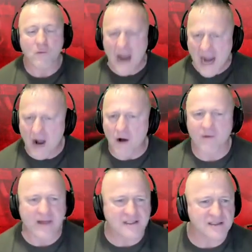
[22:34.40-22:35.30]

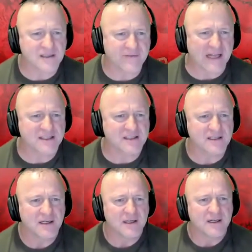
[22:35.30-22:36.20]
That's
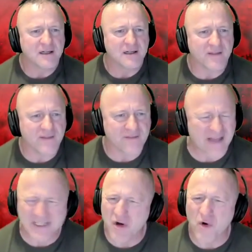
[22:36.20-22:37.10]

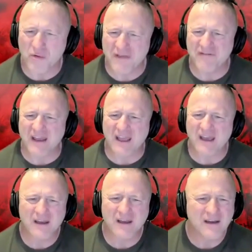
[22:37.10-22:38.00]

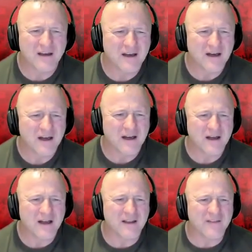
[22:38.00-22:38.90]
horrific.
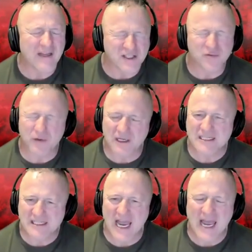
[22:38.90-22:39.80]
That's really
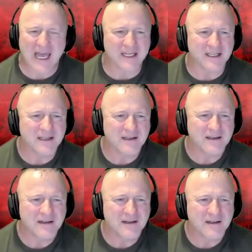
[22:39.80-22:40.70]
sad.
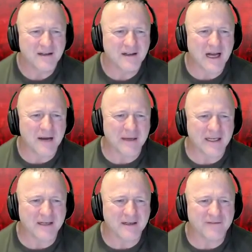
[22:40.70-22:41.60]
I
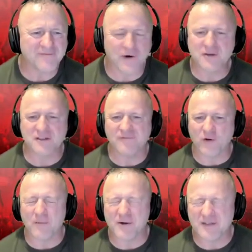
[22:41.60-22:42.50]
mean, first and
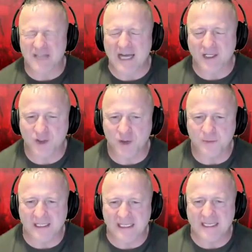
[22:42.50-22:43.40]
foremost, I do
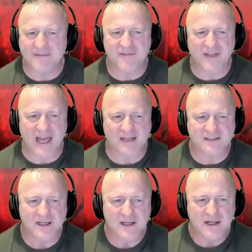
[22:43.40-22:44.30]
believe that
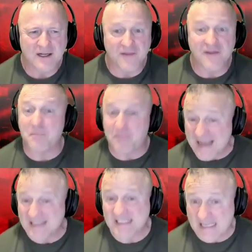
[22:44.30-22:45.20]
the
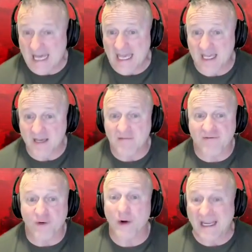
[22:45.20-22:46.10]
best thing
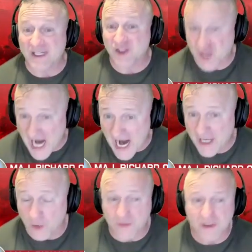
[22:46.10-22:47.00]
for a
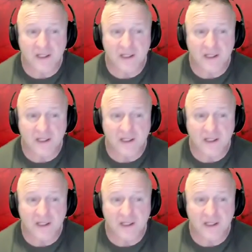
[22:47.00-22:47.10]
child